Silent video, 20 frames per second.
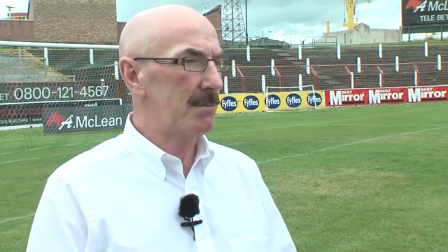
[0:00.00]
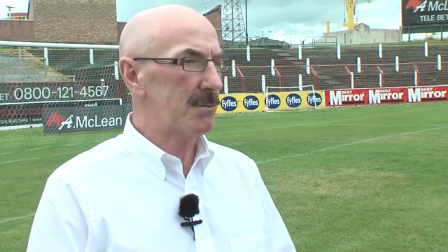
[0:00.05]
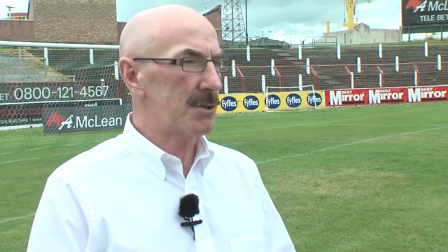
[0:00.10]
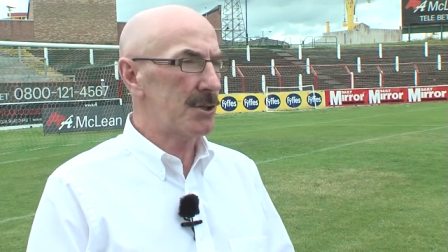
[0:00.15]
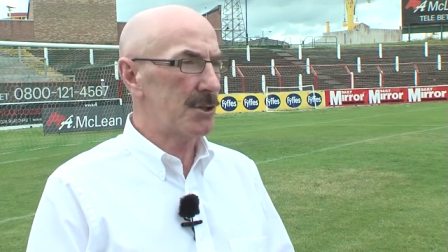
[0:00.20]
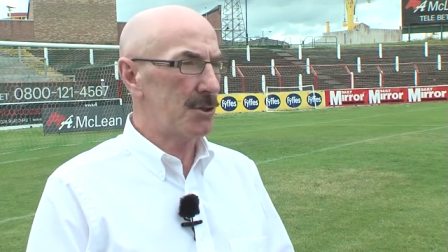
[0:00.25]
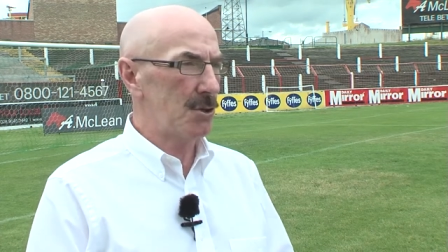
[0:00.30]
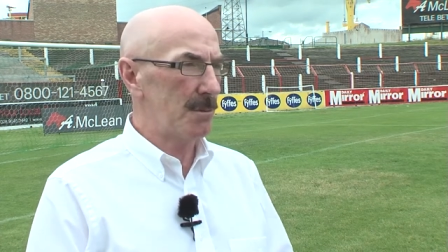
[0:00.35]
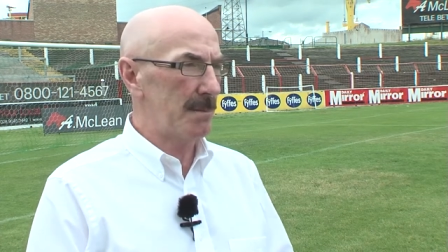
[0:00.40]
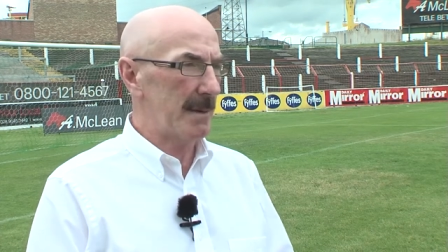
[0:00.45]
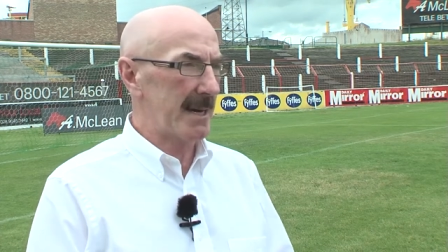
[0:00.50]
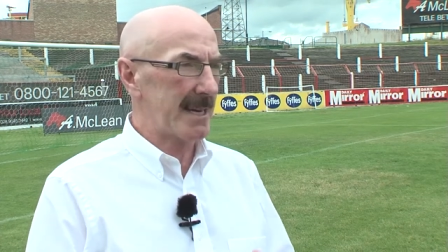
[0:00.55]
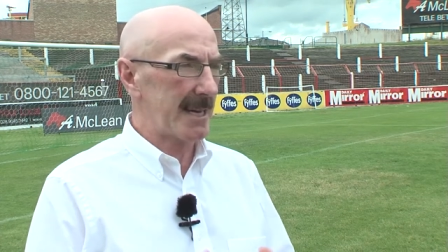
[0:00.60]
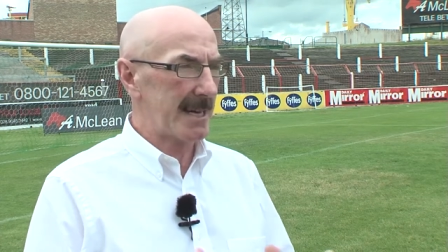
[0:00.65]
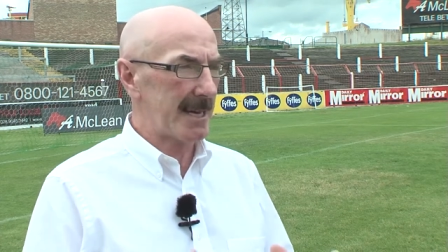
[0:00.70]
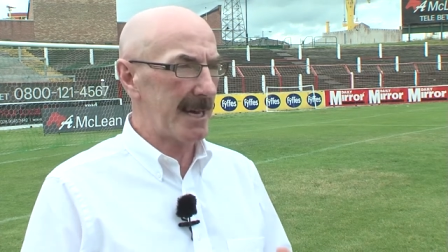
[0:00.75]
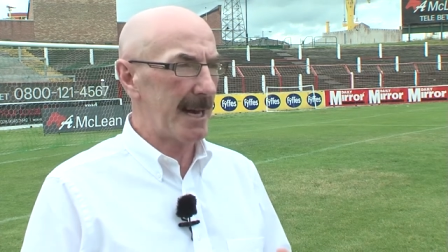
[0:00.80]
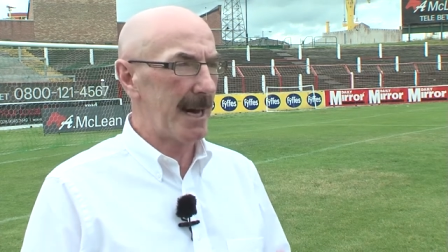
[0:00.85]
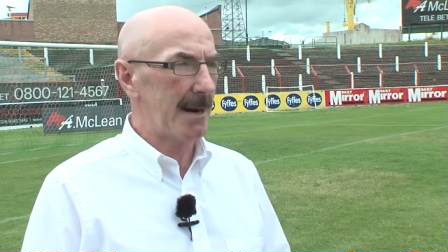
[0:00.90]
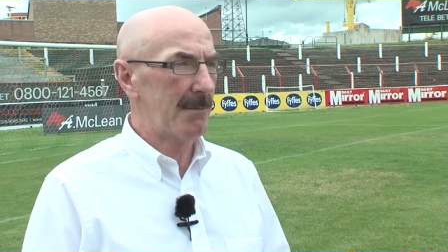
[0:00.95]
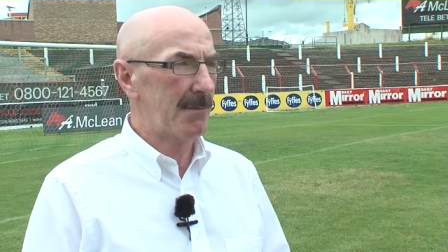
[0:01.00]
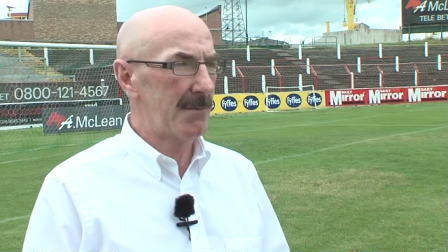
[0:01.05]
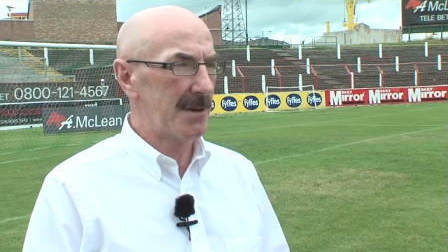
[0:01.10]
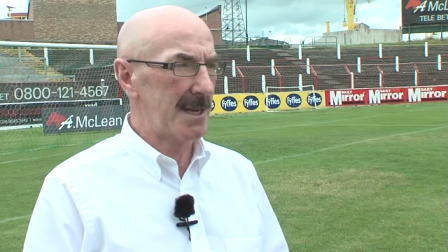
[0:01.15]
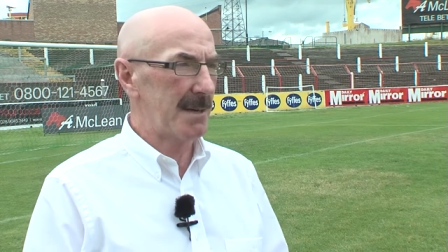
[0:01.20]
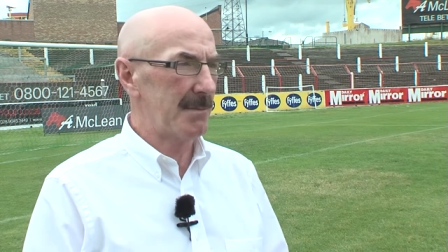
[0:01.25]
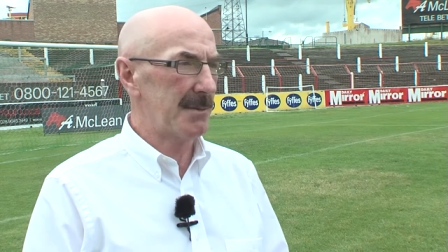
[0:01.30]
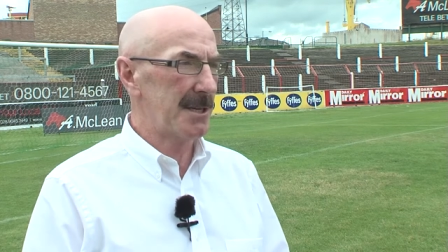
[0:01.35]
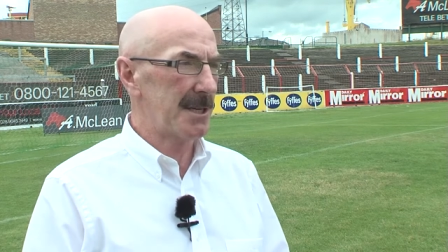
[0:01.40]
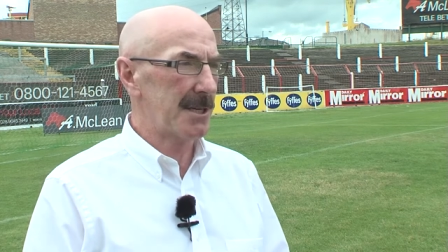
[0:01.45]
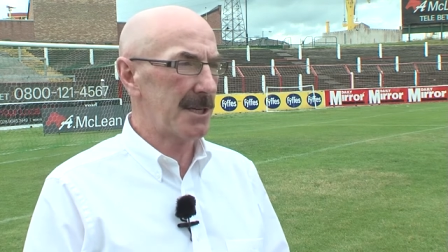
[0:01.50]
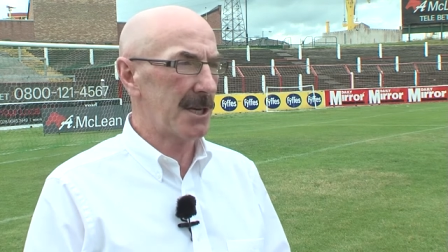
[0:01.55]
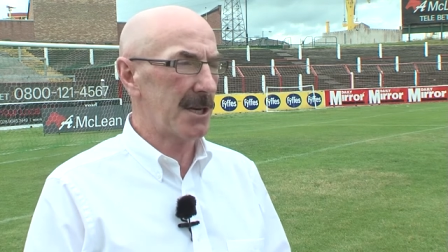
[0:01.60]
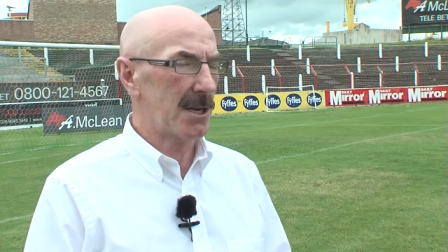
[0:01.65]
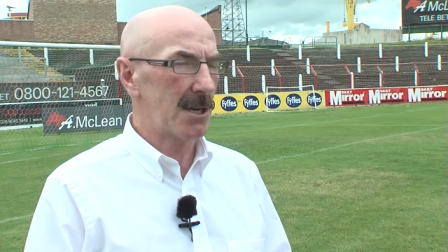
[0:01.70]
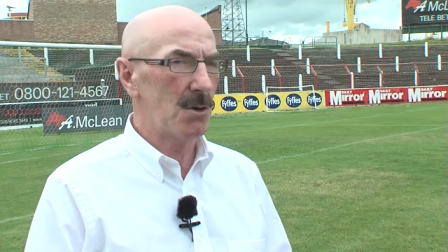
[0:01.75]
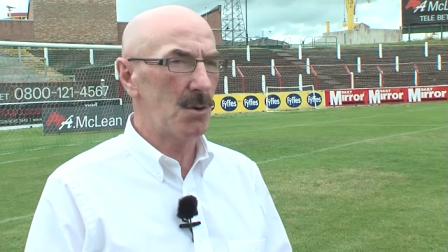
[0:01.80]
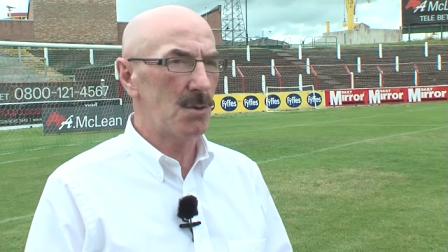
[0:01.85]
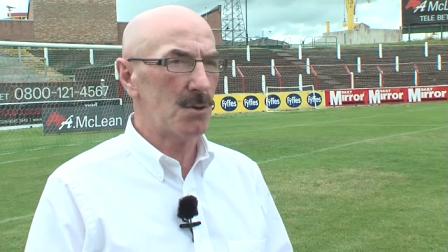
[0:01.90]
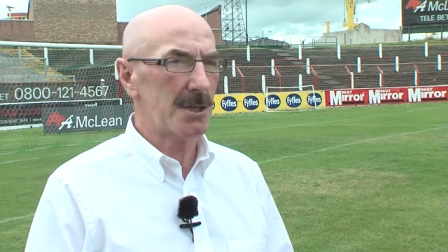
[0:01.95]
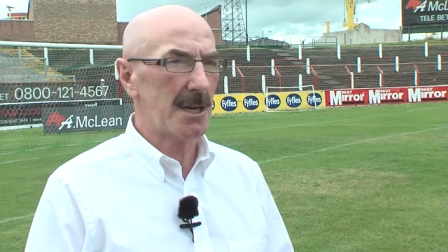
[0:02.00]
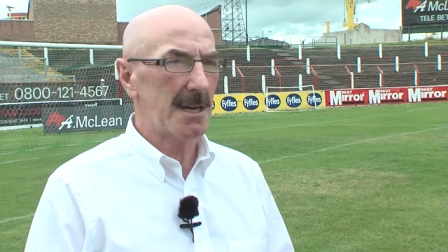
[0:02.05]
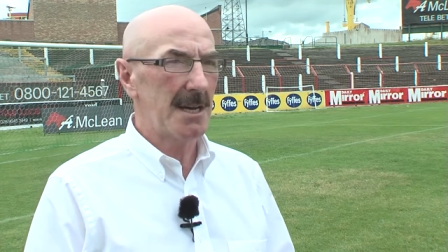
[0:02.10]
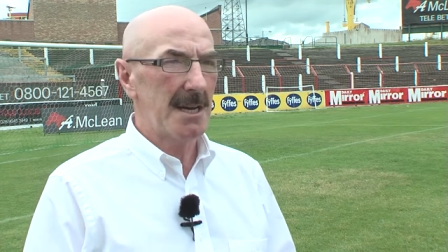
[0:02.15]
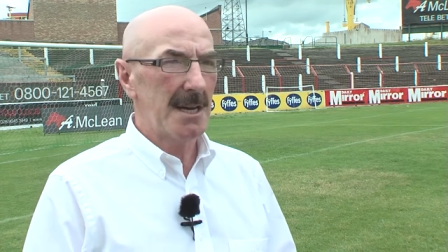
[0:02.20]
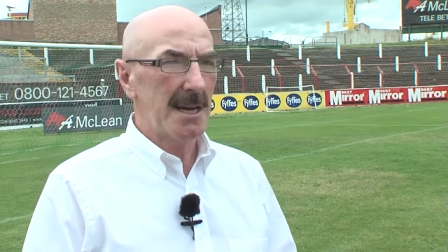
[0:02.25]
it was too big a gap for anybody to close.